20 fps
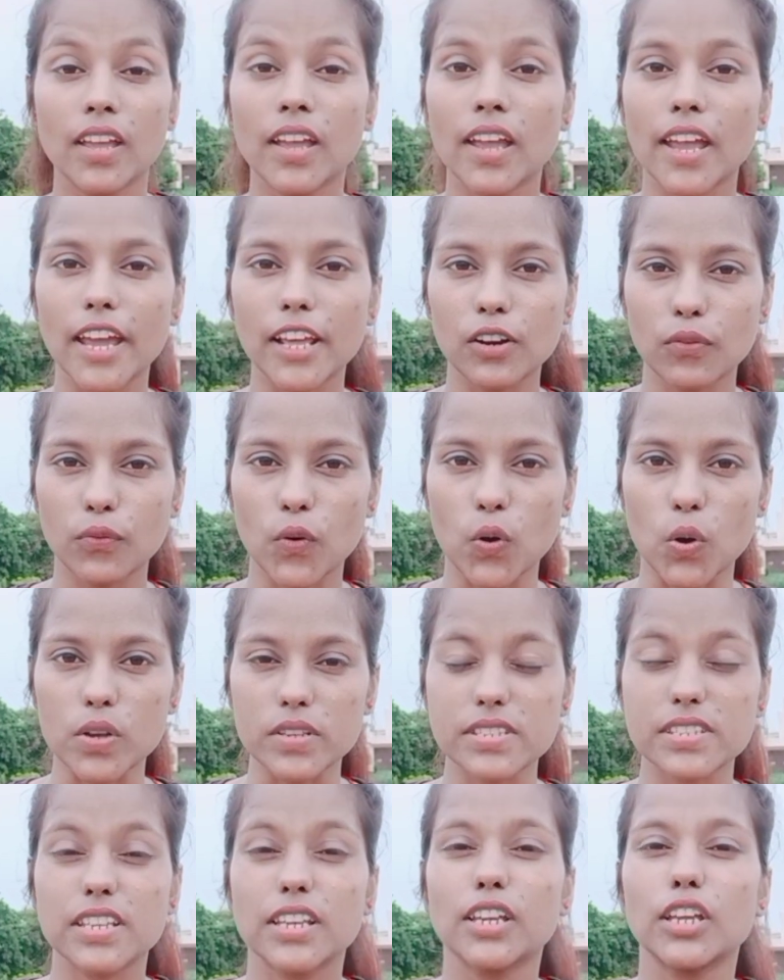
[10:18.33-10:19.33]
And of
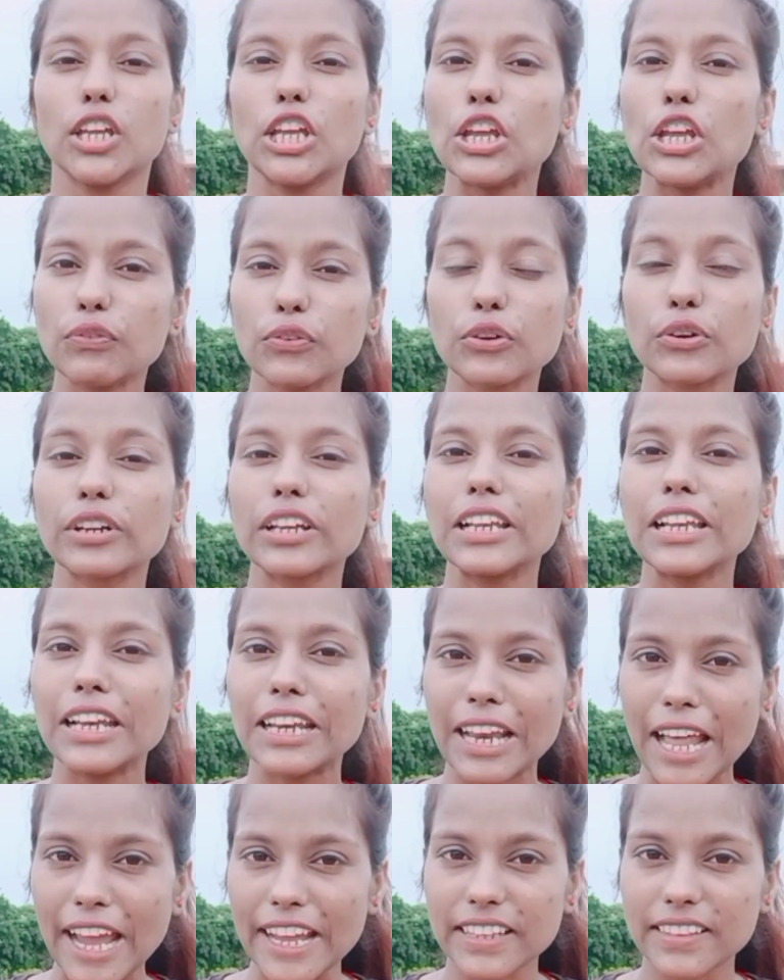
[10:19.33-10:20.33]
course, if you really
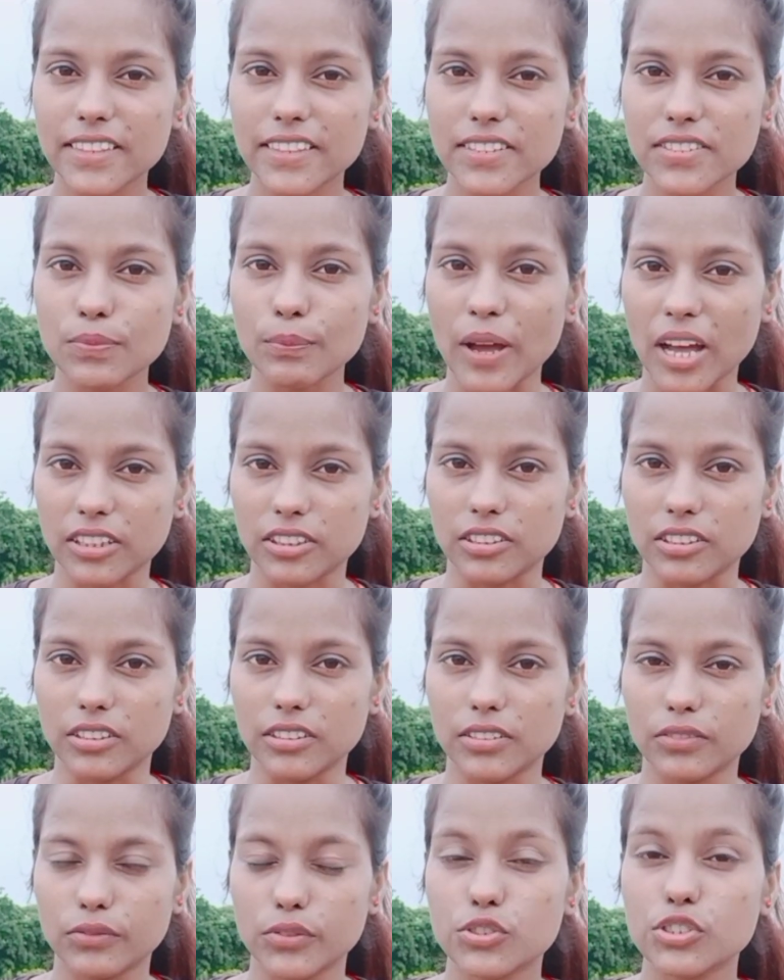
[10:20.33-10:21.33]
like this
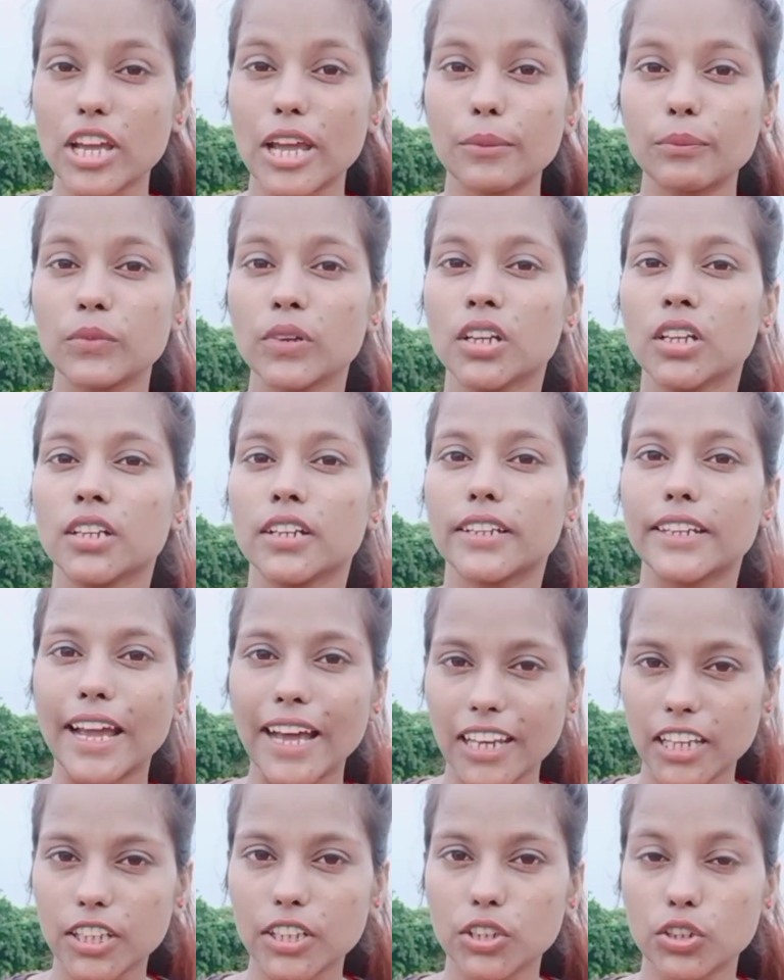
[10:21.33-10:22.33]
method, which I'm
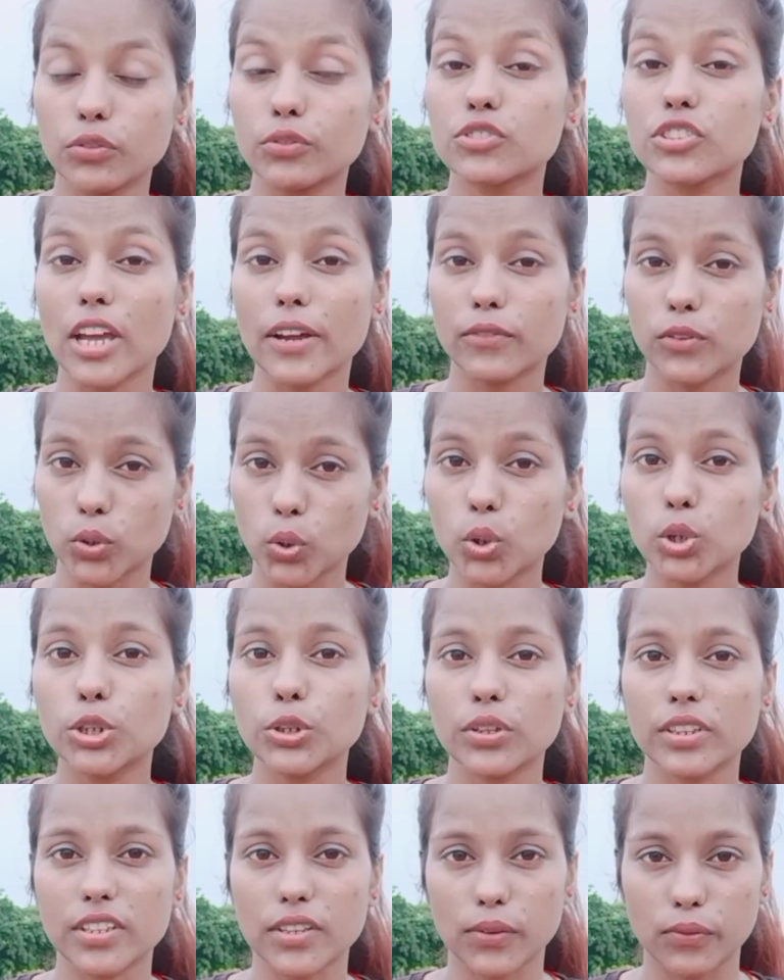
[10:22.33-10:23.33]
telling you, which I've told
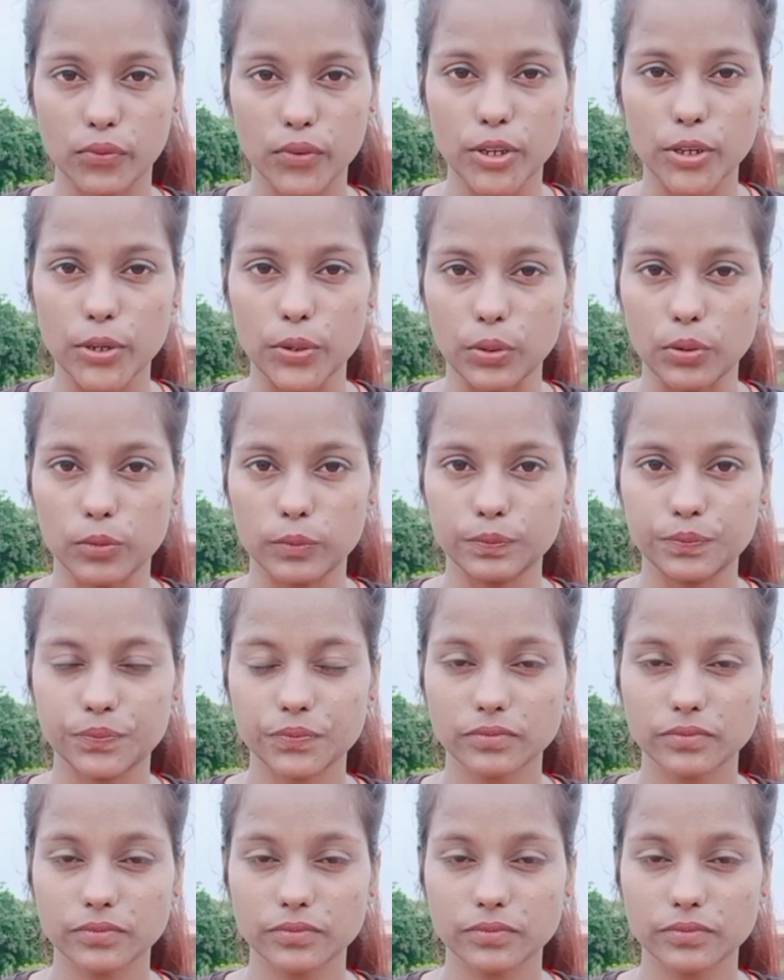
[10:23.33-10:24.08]
you in this video,